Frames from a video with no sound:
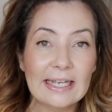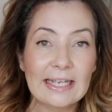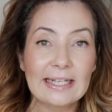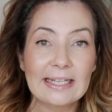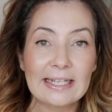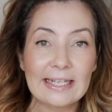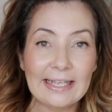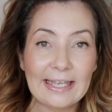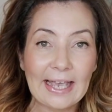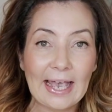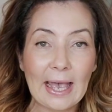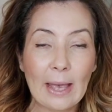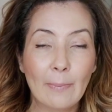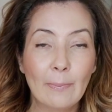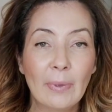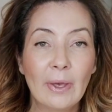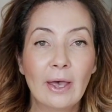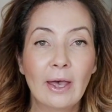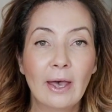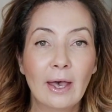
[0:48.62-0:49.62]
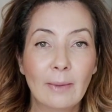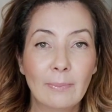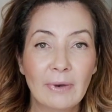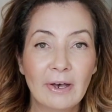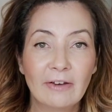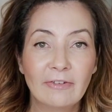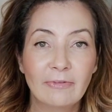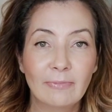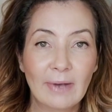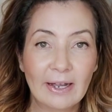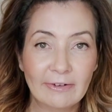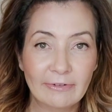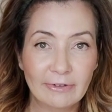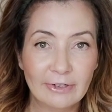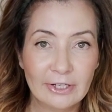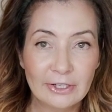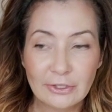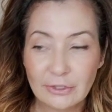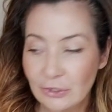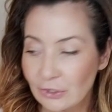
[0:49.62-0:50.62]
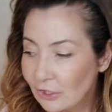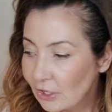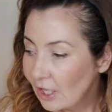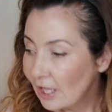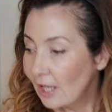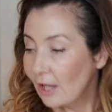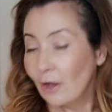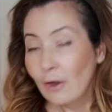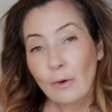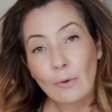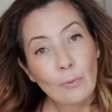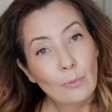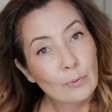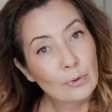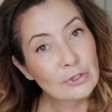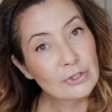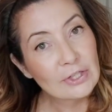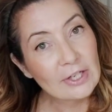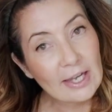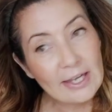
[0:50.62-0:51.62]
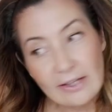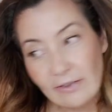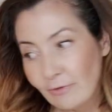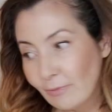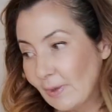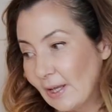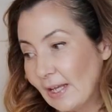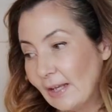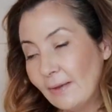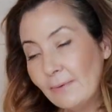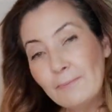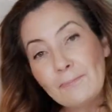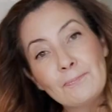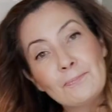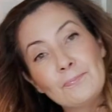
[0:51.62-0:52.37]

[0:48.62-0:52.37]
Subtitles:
in the gap above my fridge, which gave me